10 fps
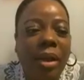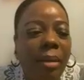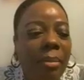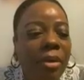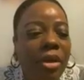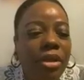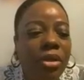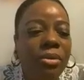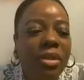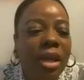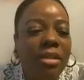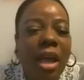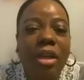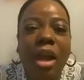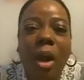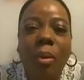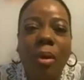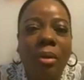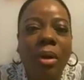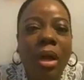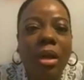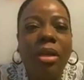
I'm going to use things like yarrow.